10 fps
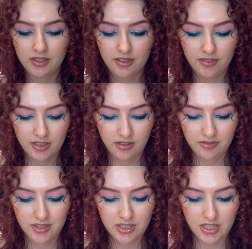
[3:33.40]
have any of
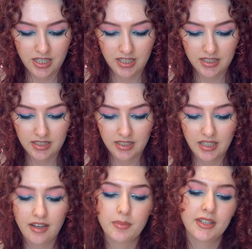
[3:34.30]
the shade.
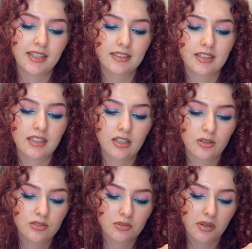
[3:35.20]
I mean, technically I
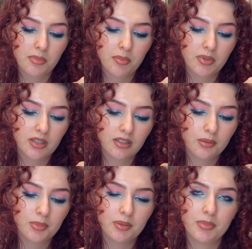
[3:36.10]
could scrape up a little
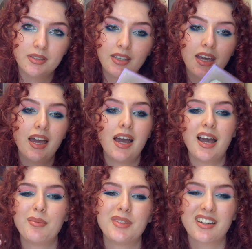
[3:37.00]
bit, but
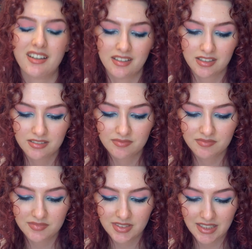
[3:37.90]
I'm not gonna.
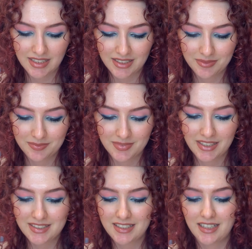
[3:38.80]

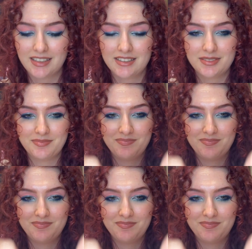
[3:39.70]
It's not